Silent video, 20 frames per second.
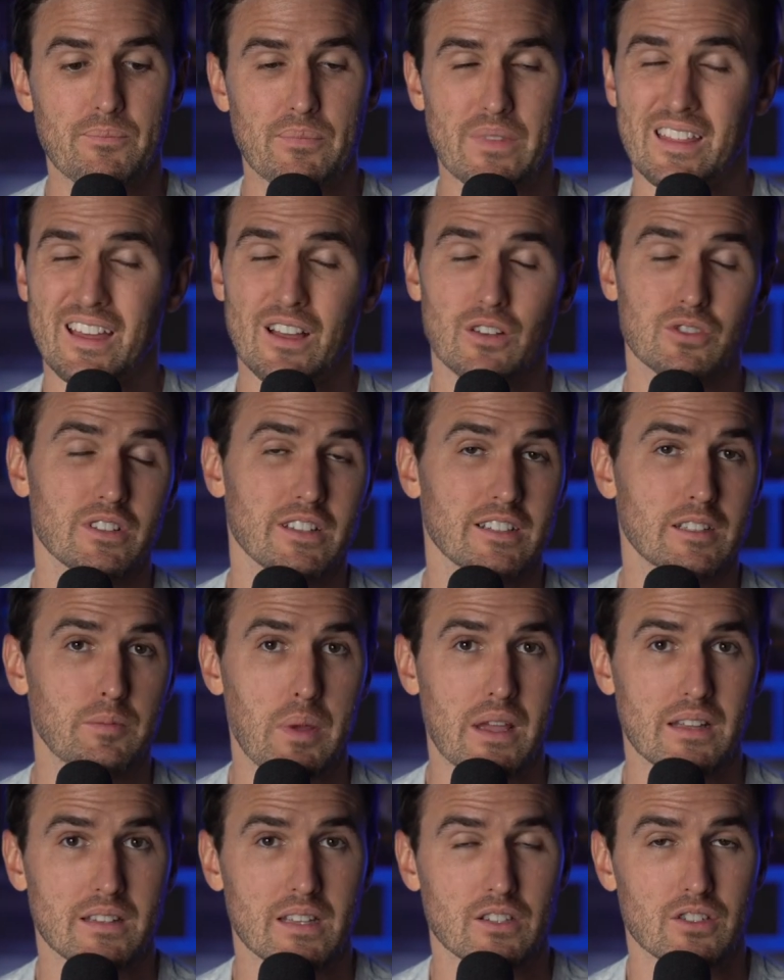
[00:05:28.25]
And I also like to
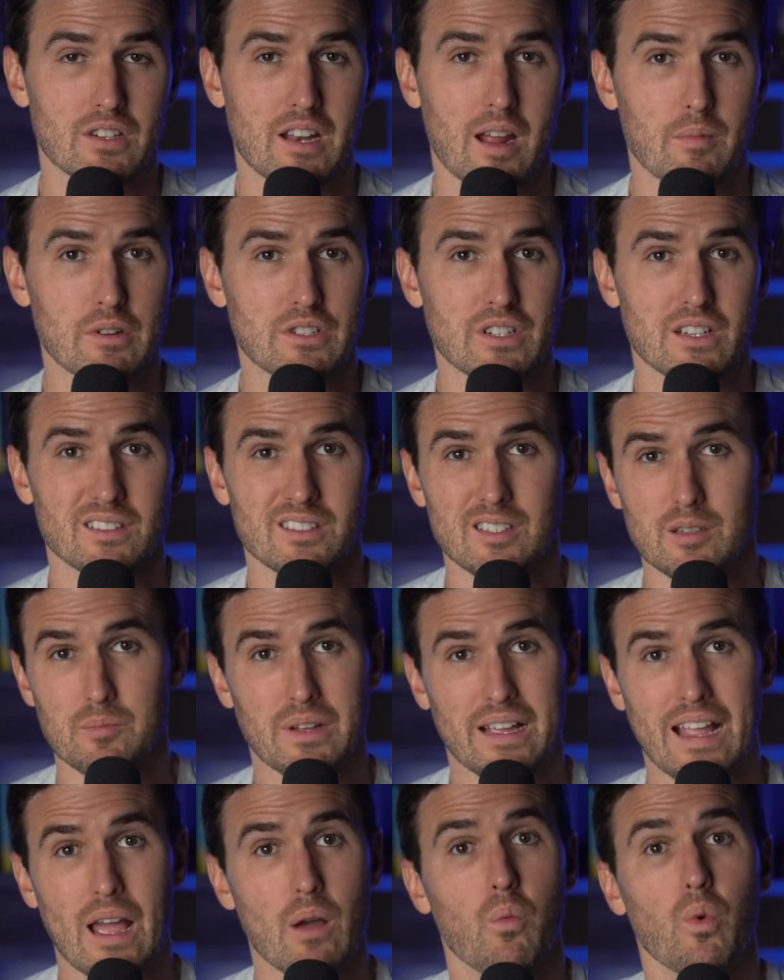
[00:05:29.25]
pay attention to how much I sleep.
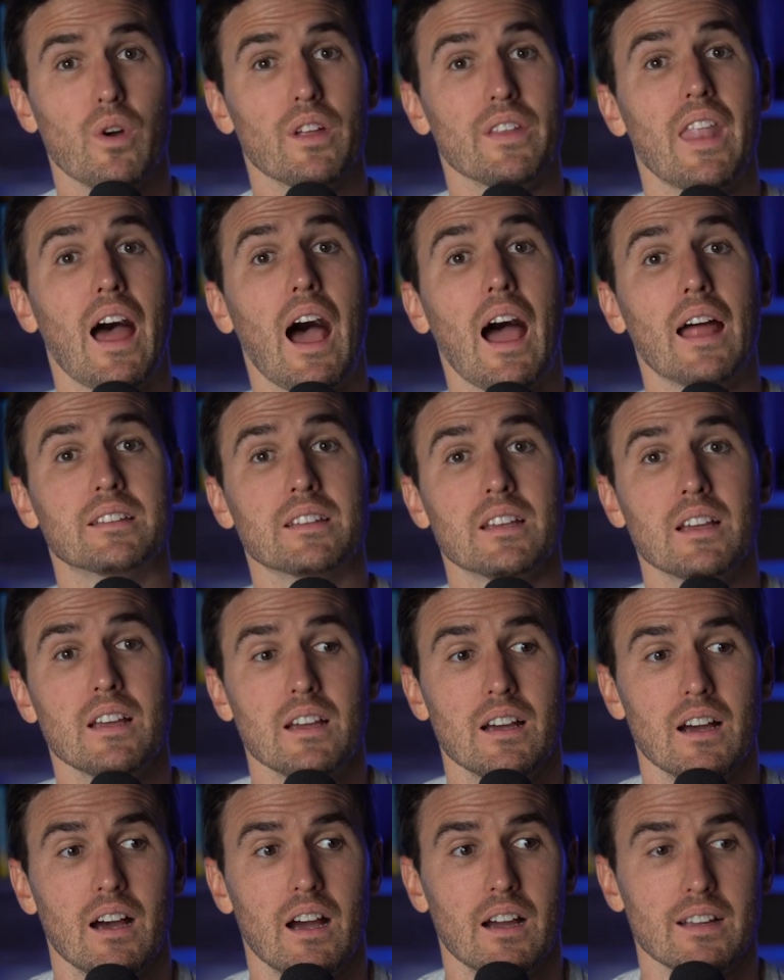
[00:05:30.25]
Like I will not
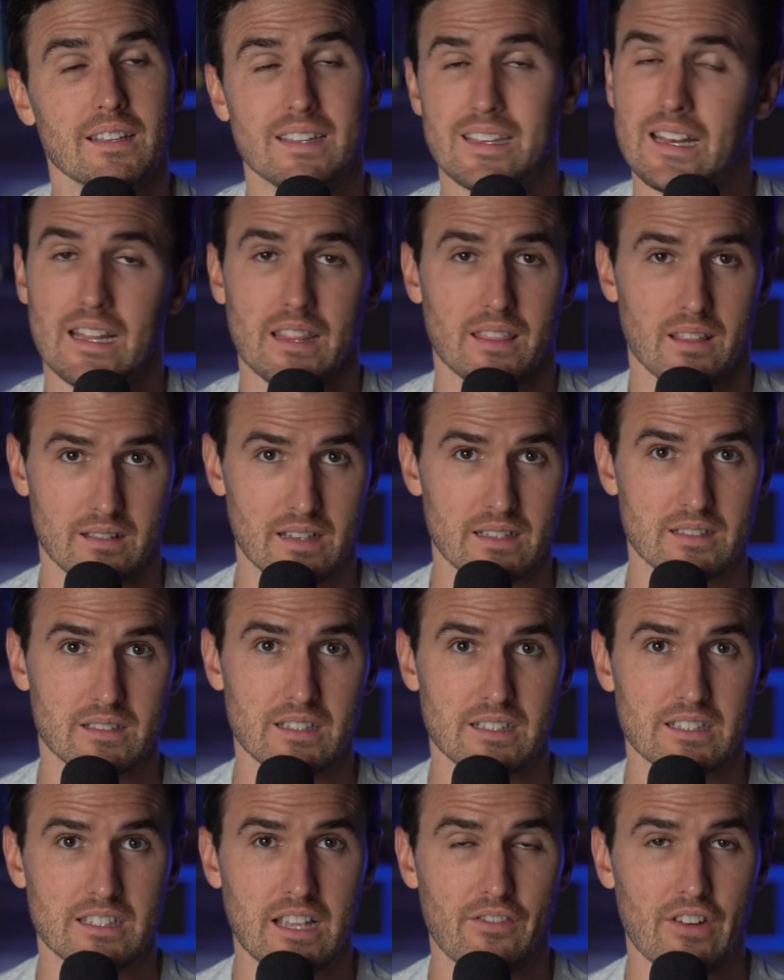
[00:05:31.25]
uh, get anything less
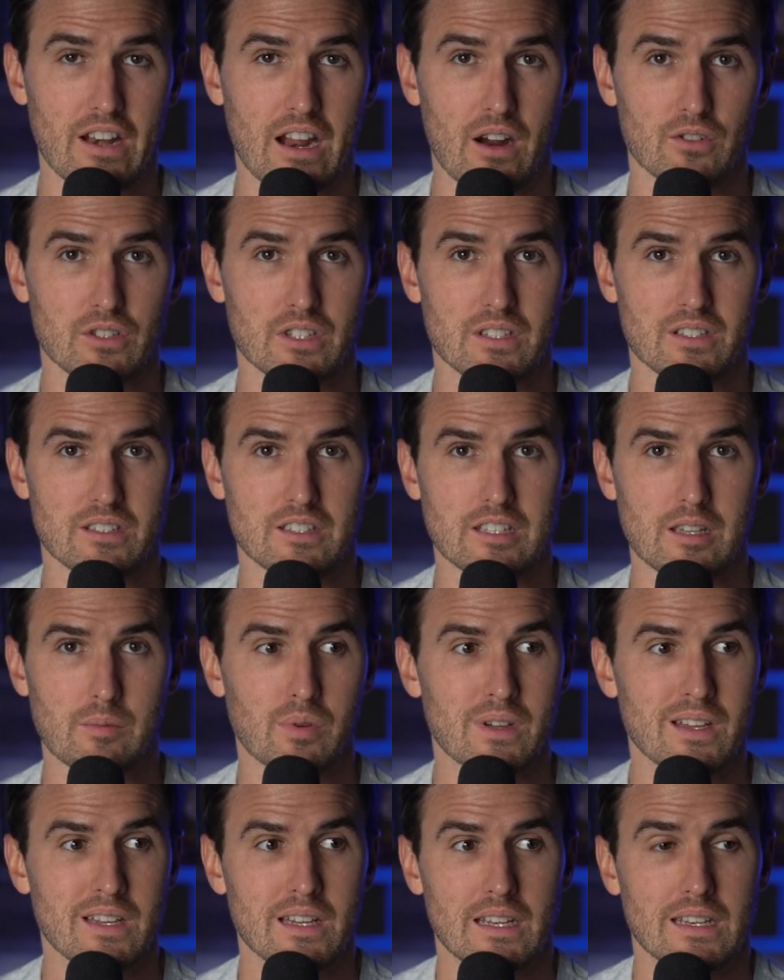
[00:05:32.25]
than seven hours of
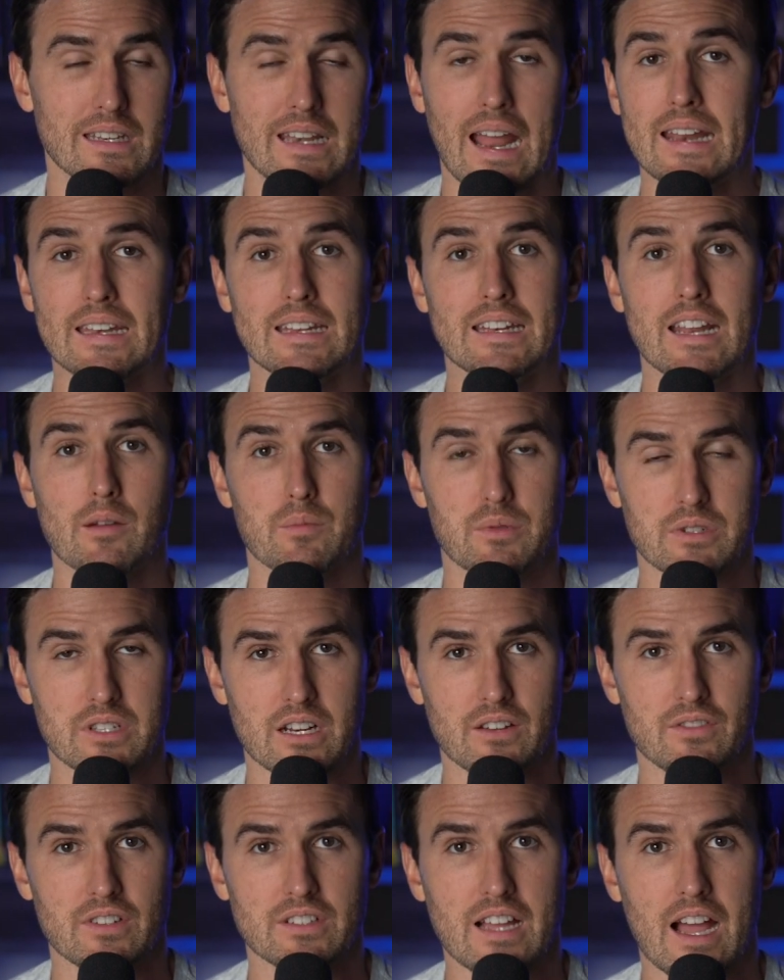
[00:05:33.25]
sleep
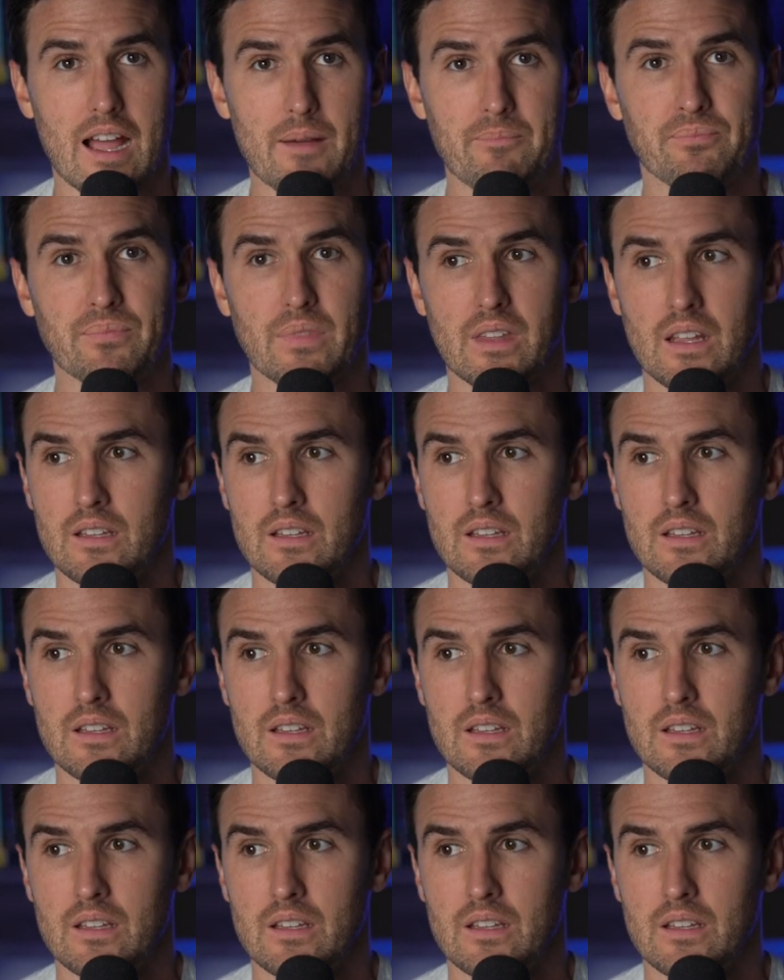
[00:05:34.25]
99% of the time.